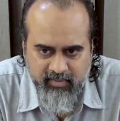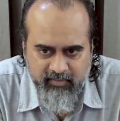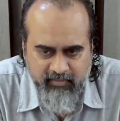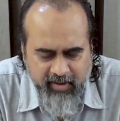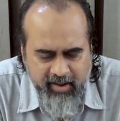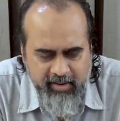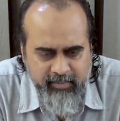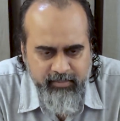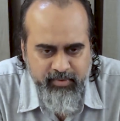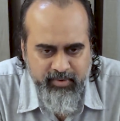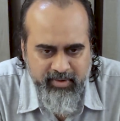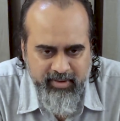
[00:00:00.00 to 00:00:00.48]

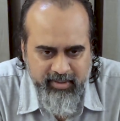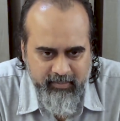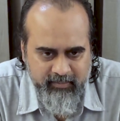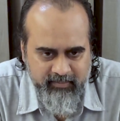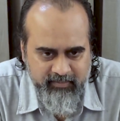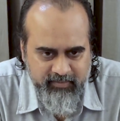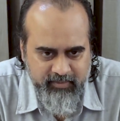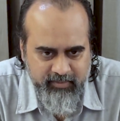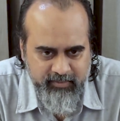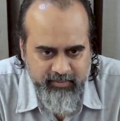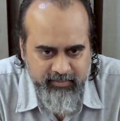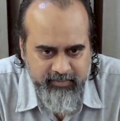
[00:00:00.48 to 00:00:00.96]
Far more
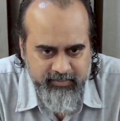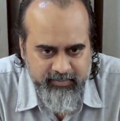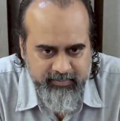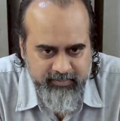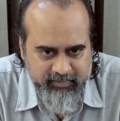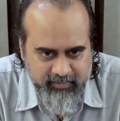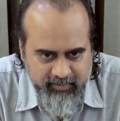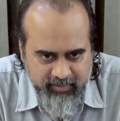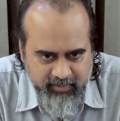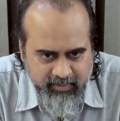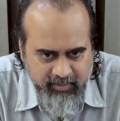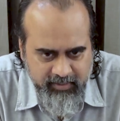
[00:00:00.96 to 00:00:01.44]
helpful.
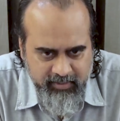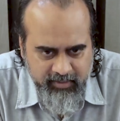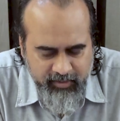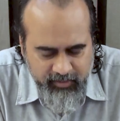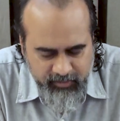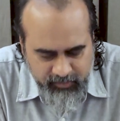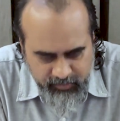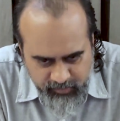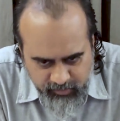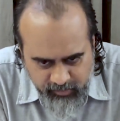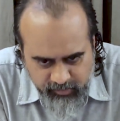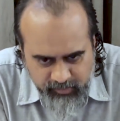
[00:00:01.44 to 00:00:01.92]

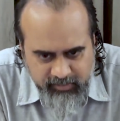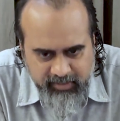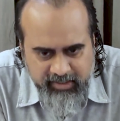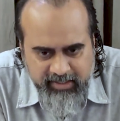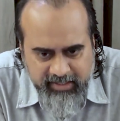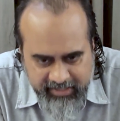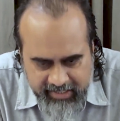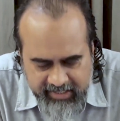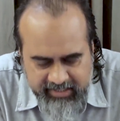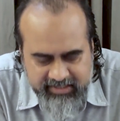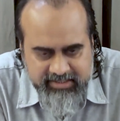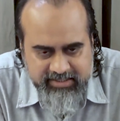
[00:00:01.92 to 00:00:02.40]
Do
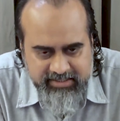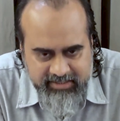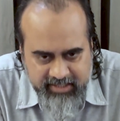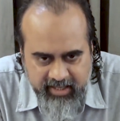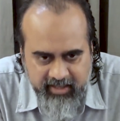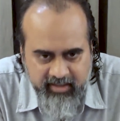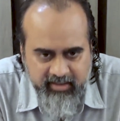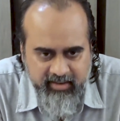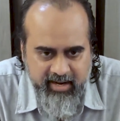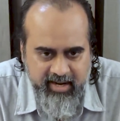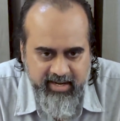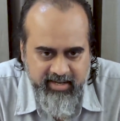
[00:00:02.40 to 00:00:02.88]
the next
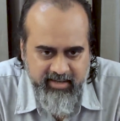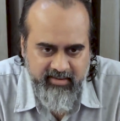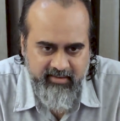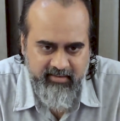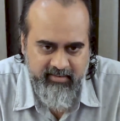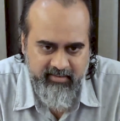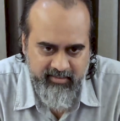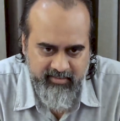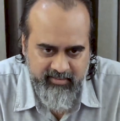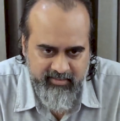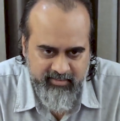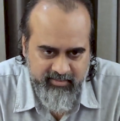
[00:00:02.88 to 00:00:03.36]
thing
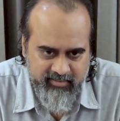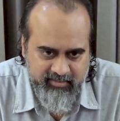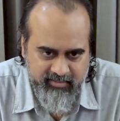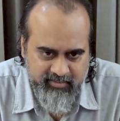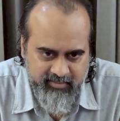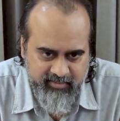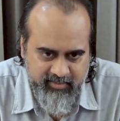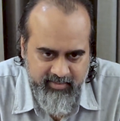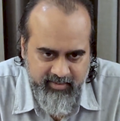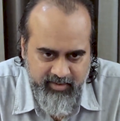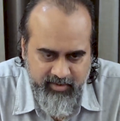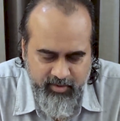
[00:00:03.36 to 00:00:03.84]
right.
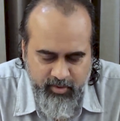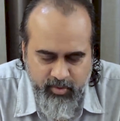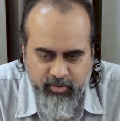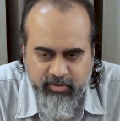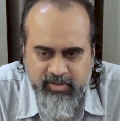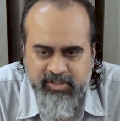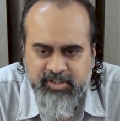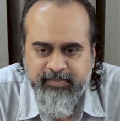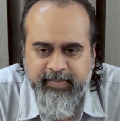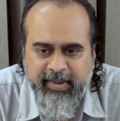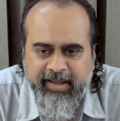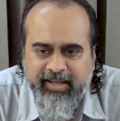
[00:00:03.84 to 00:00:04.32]

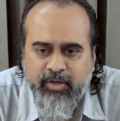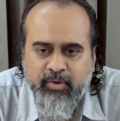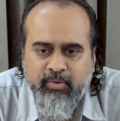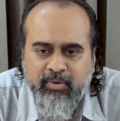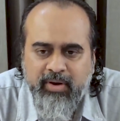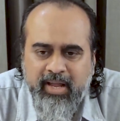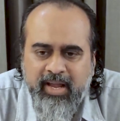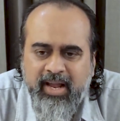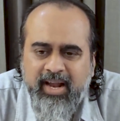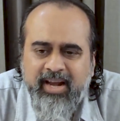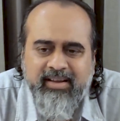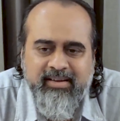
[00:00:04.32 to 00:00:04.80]
Don't
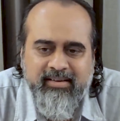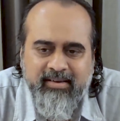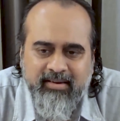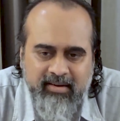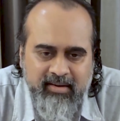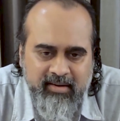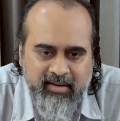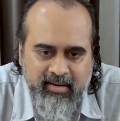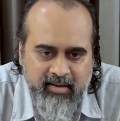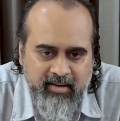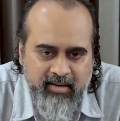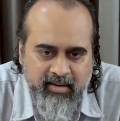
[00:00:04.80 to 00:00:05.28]
speculate
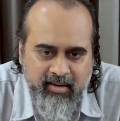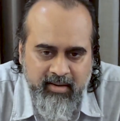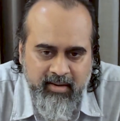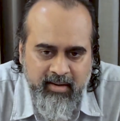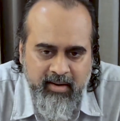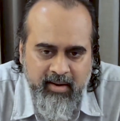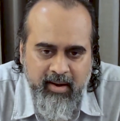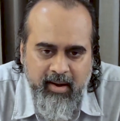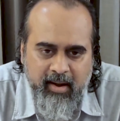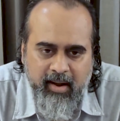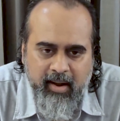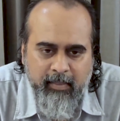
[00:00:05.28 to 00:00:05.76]

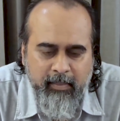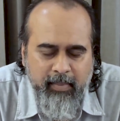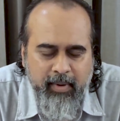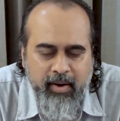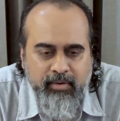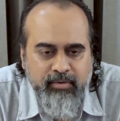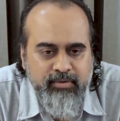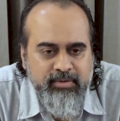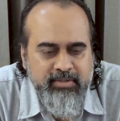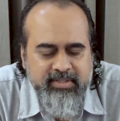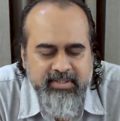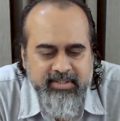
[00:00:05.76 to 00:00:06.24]

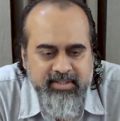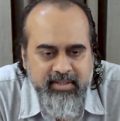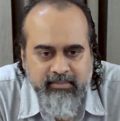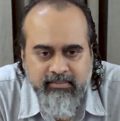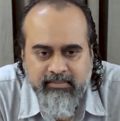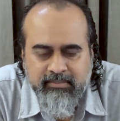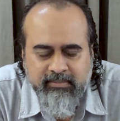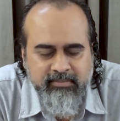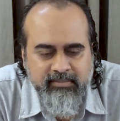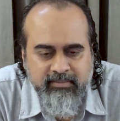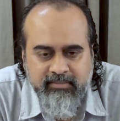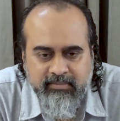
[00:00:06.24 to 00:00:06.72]
about
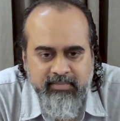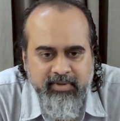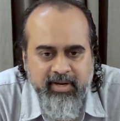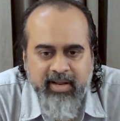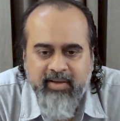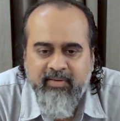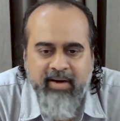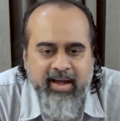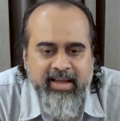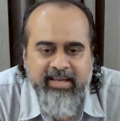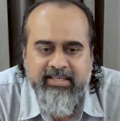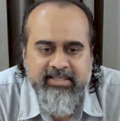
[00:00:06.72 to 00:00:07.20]
some
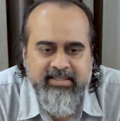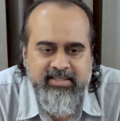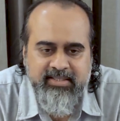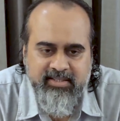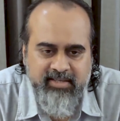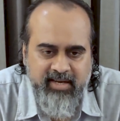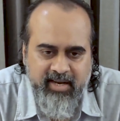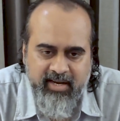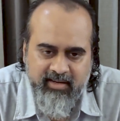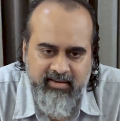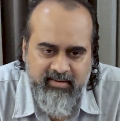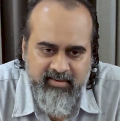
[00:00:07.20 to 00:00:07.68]
divine
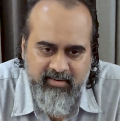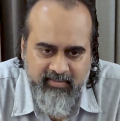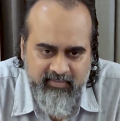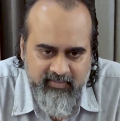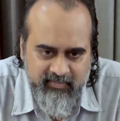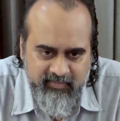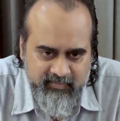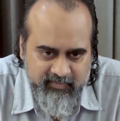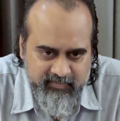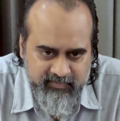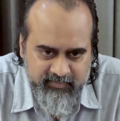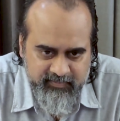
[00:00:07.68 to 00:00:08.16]
state.
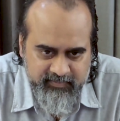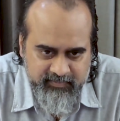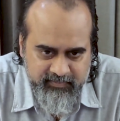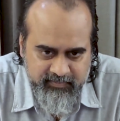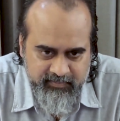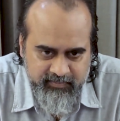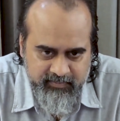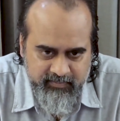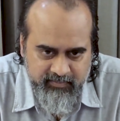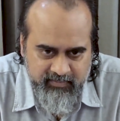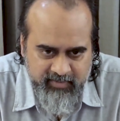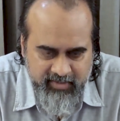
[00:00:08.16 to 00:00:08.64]

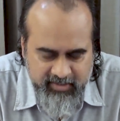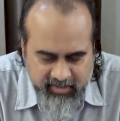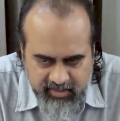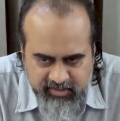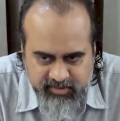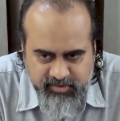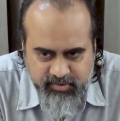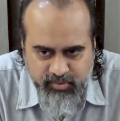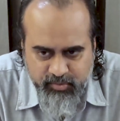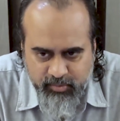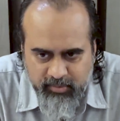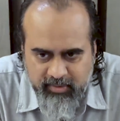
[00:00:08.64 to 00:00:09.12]

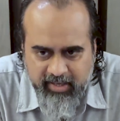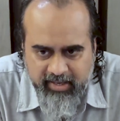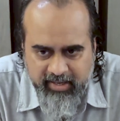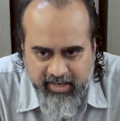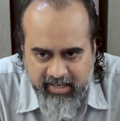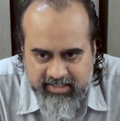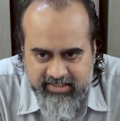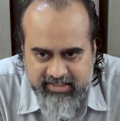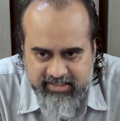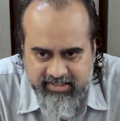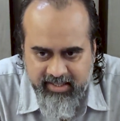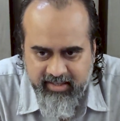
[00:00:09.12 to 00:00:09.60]
Just do the
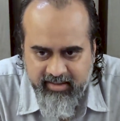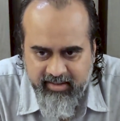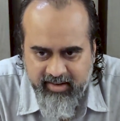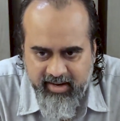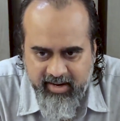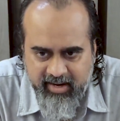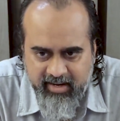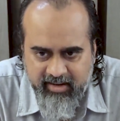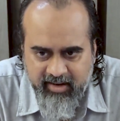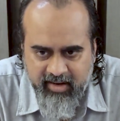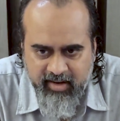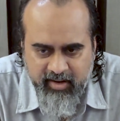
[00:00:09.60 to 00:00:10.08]
next thing
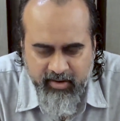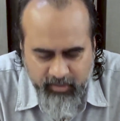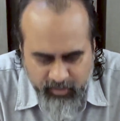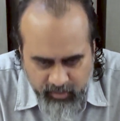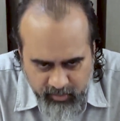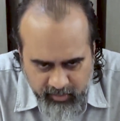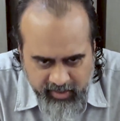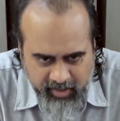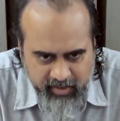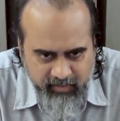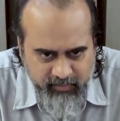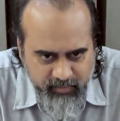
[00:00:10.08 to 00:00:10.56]
right.
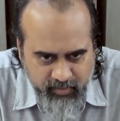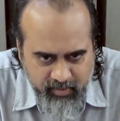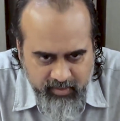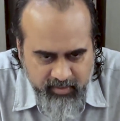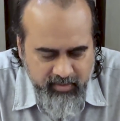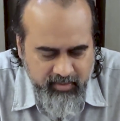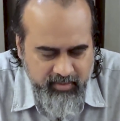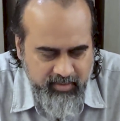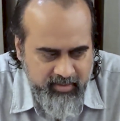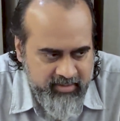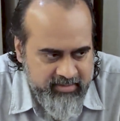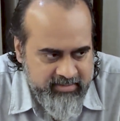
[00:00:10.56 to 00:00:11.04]
Look at
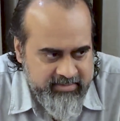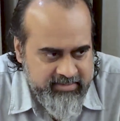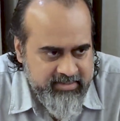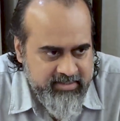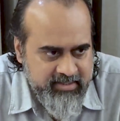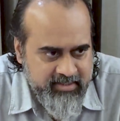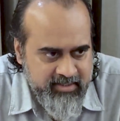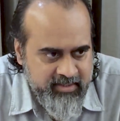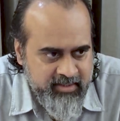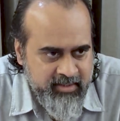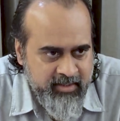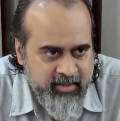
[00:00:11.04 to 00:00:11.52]
what is
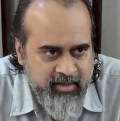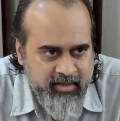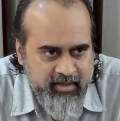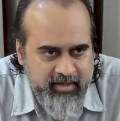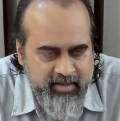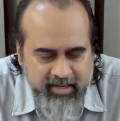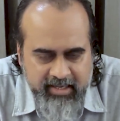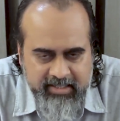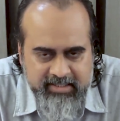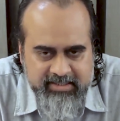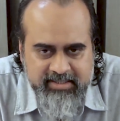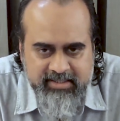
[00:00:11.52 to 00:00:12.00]
the
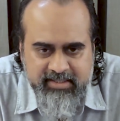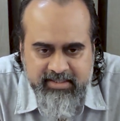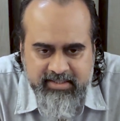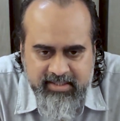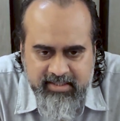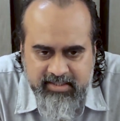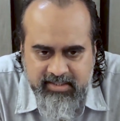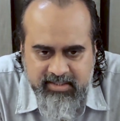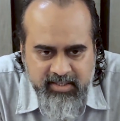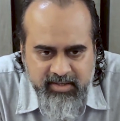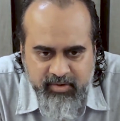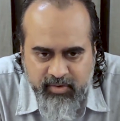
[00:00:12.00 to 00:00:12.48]
next
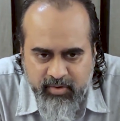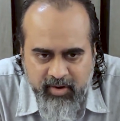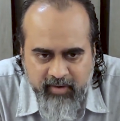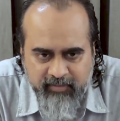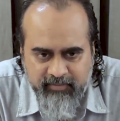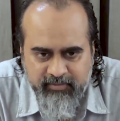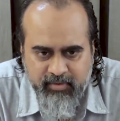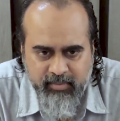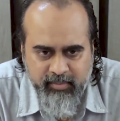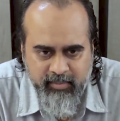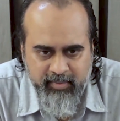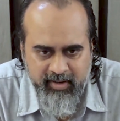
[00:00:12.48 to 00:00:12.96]
decision you
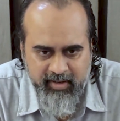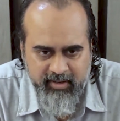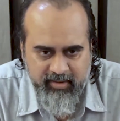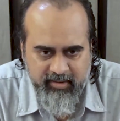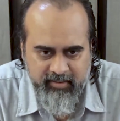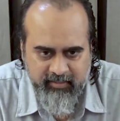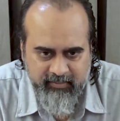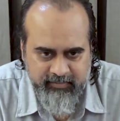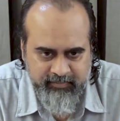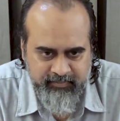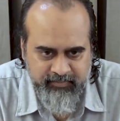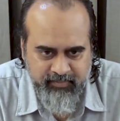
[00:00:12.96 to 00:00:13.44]
have to
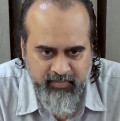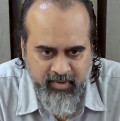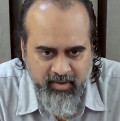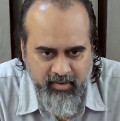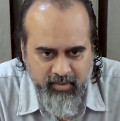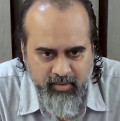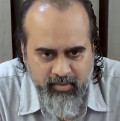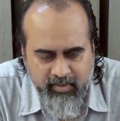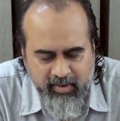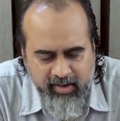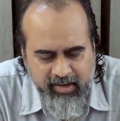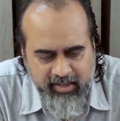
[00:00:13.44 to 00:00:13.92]
make.
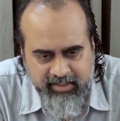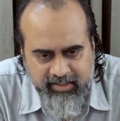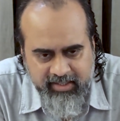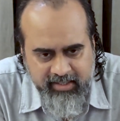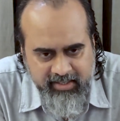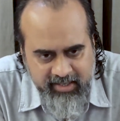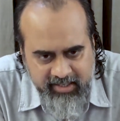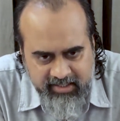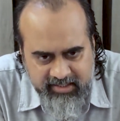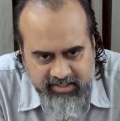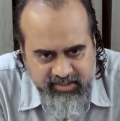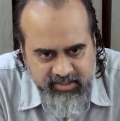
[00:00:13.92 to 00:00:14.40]
Look at the
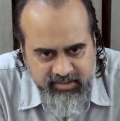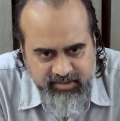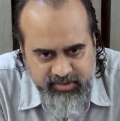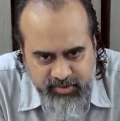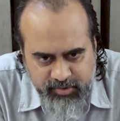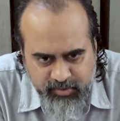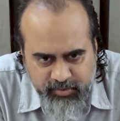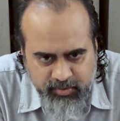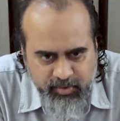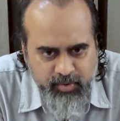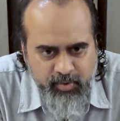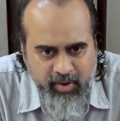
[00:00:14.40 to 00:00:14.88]
next
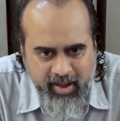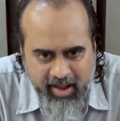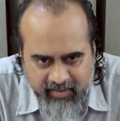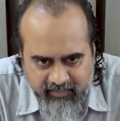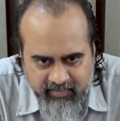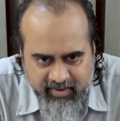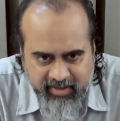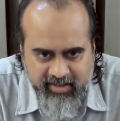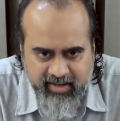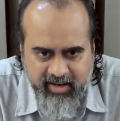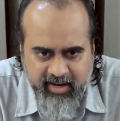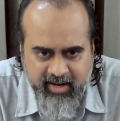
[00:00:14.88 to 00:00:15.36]
issue you
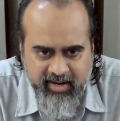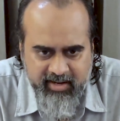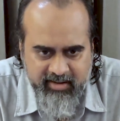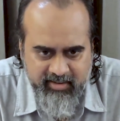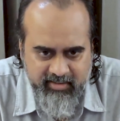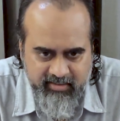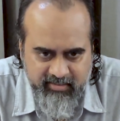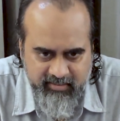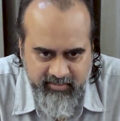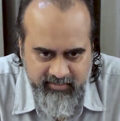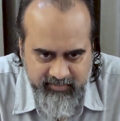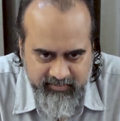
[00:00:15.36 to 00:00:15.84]
have at
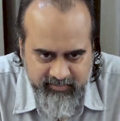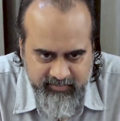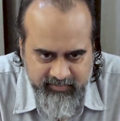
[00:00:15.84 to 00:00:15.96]
hand.